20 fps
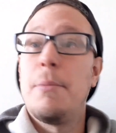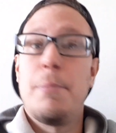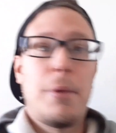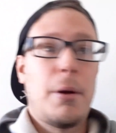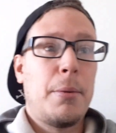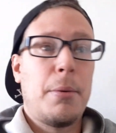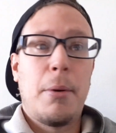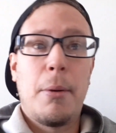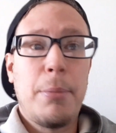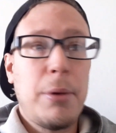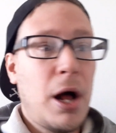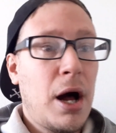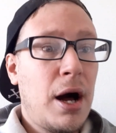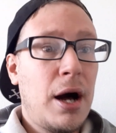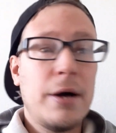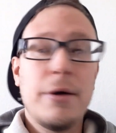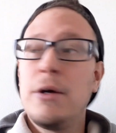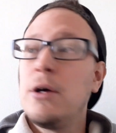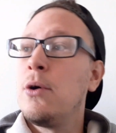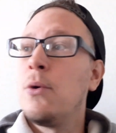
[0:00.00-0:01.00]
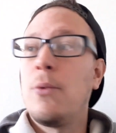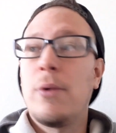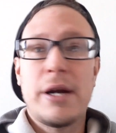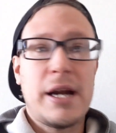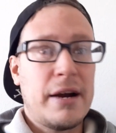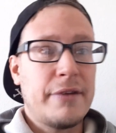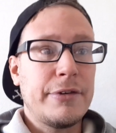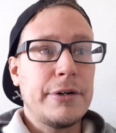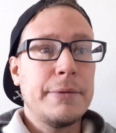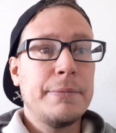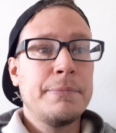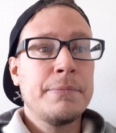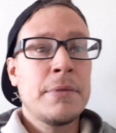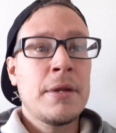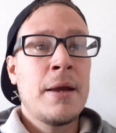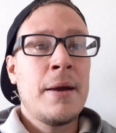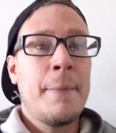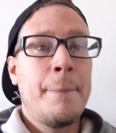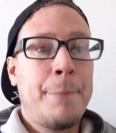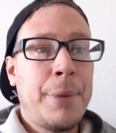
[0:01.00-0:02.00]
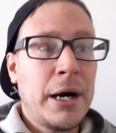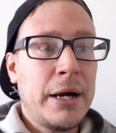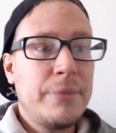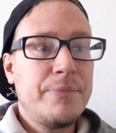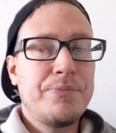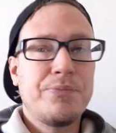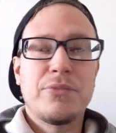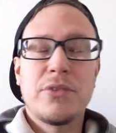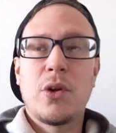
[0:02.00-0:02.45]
blah, blah, blah, blah, whatever. But